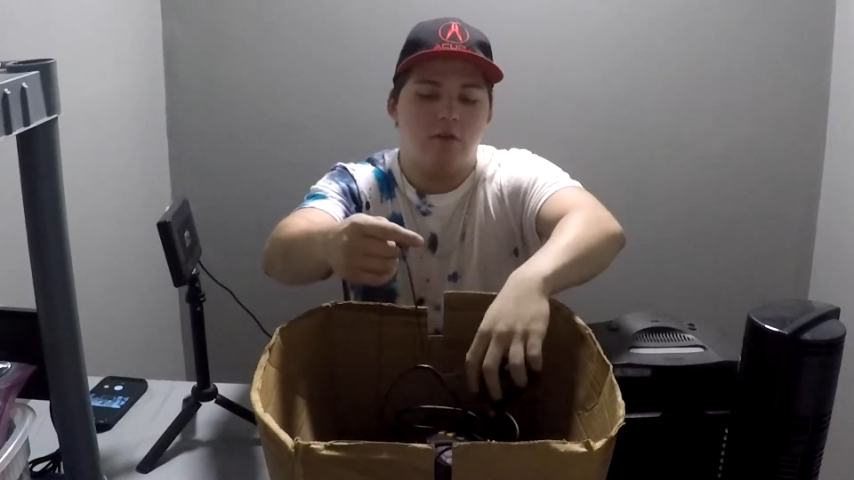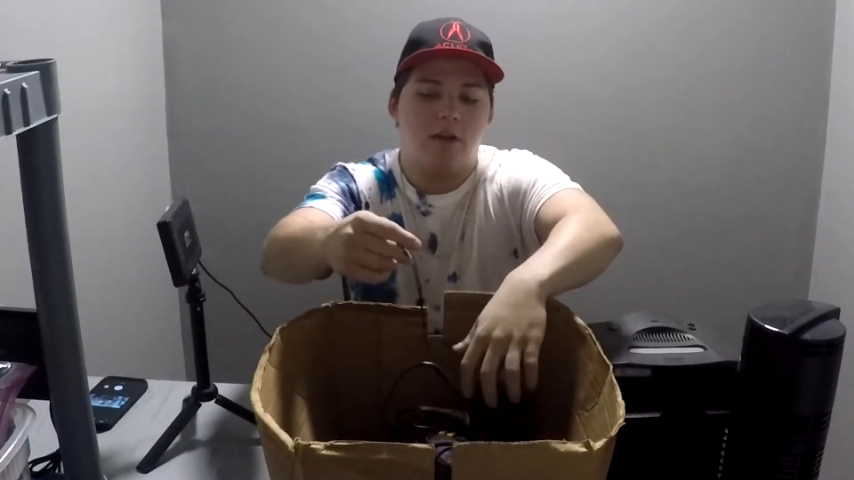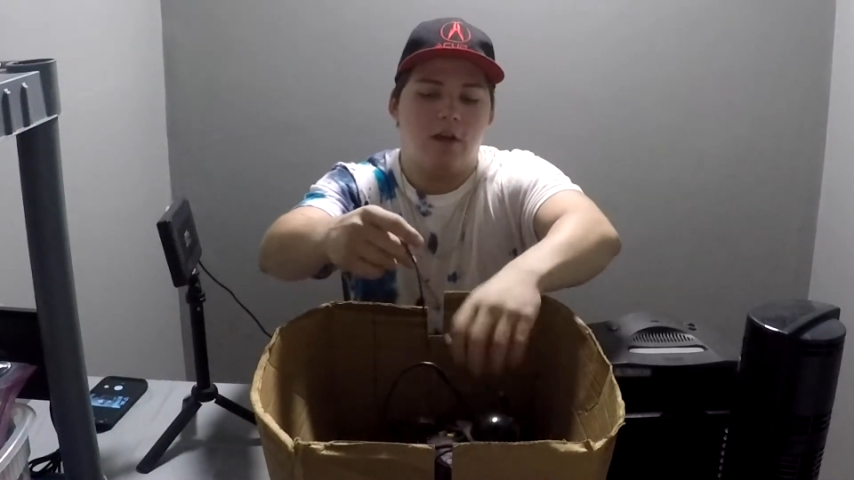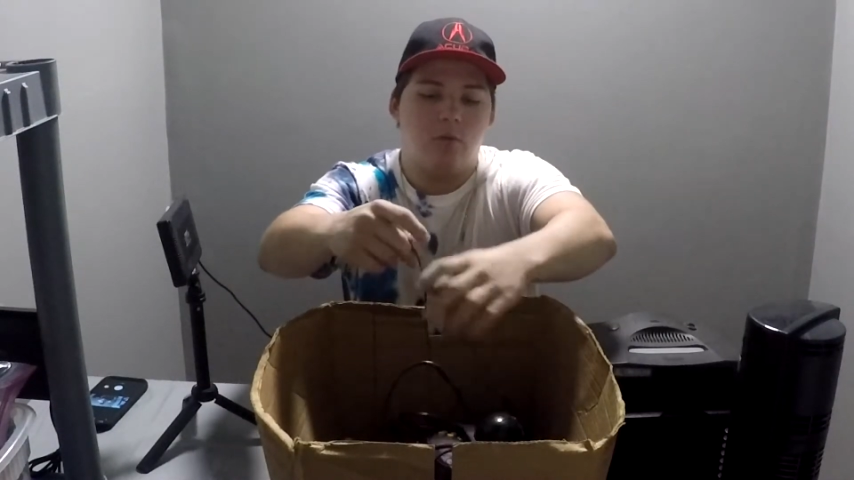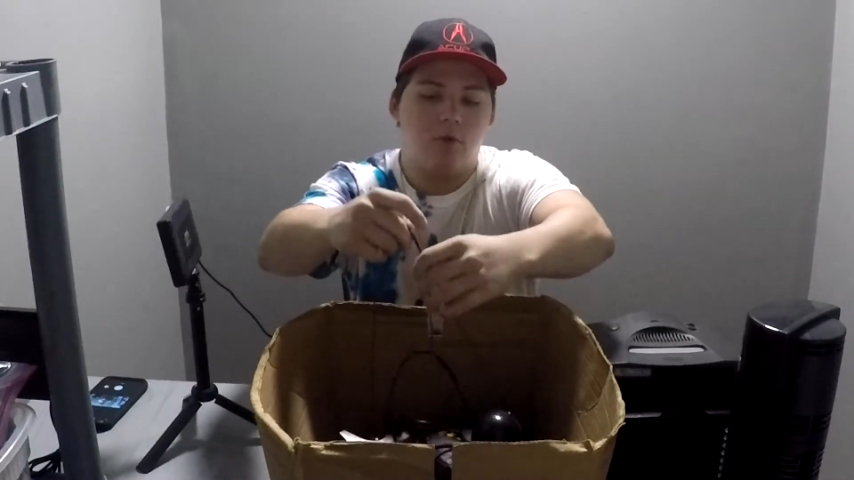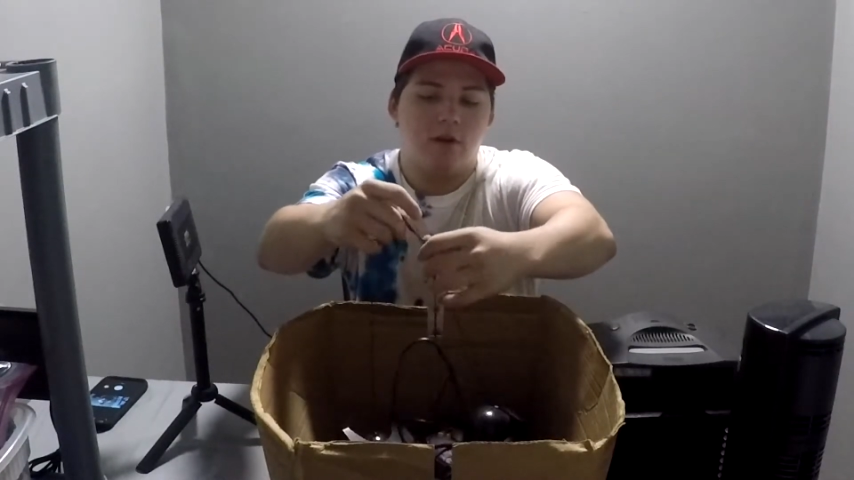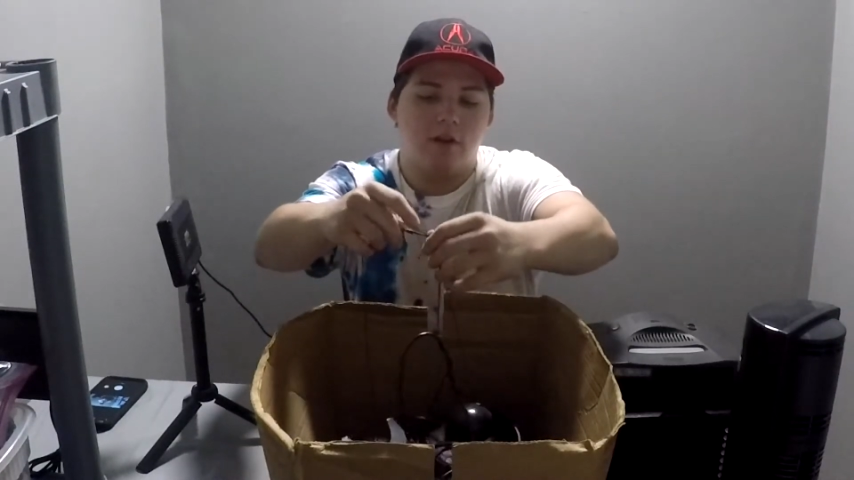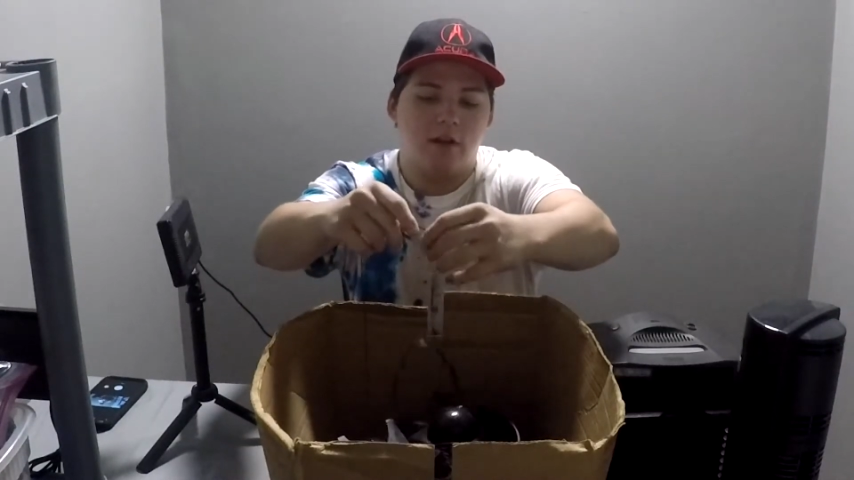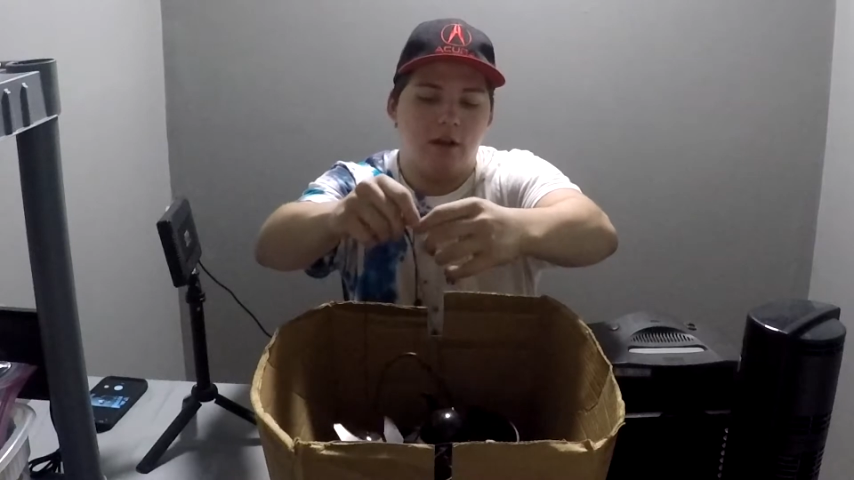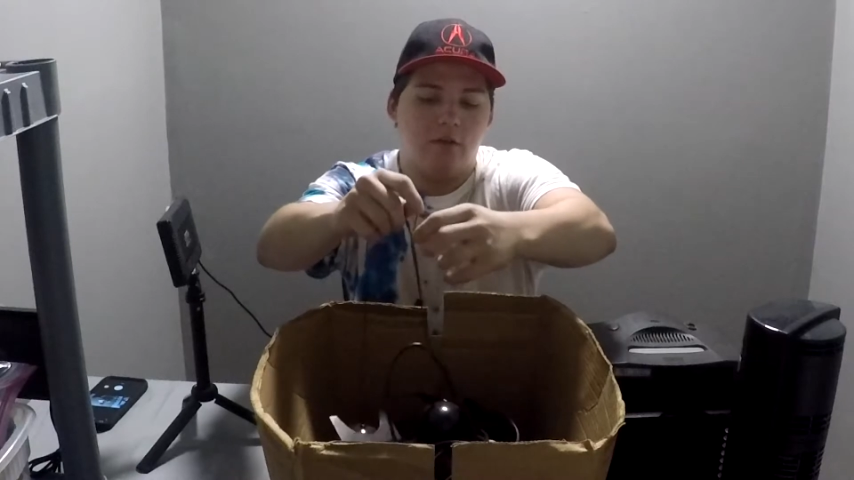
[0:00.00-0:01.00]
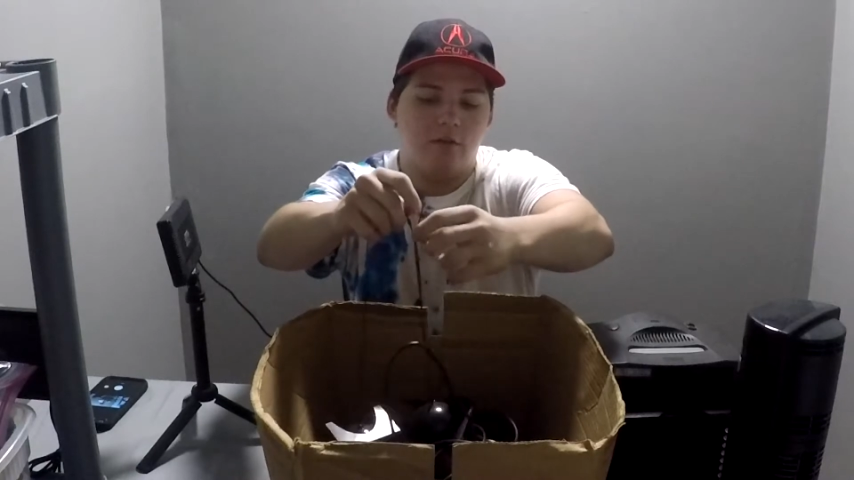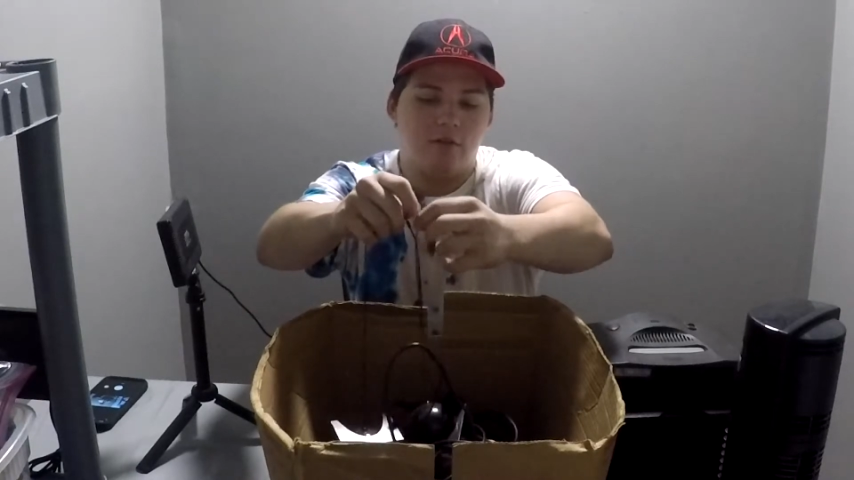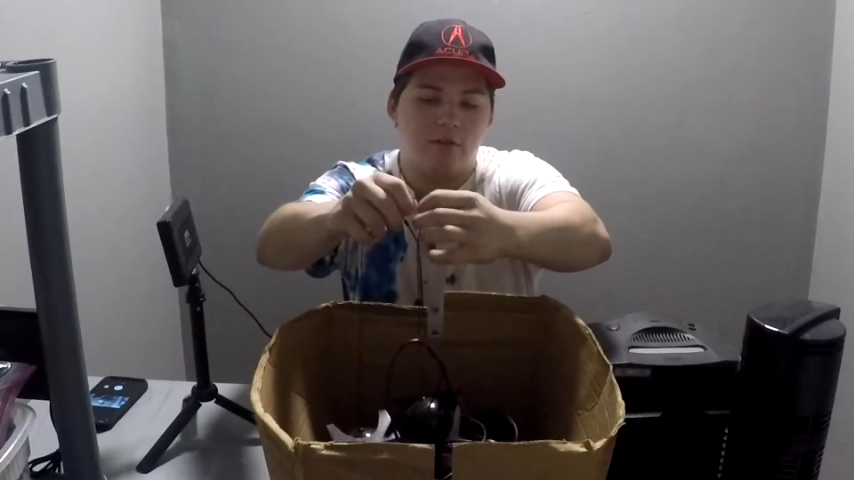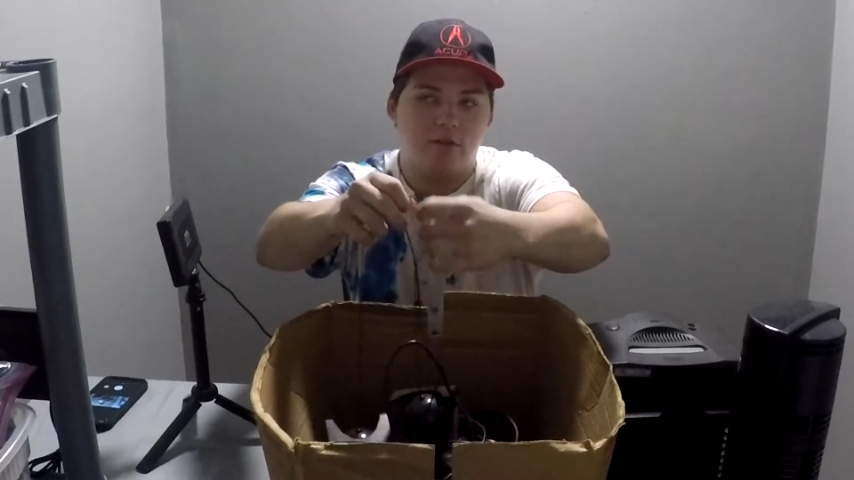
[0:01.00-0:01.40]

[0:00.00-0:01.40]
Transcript: I got work in an hour.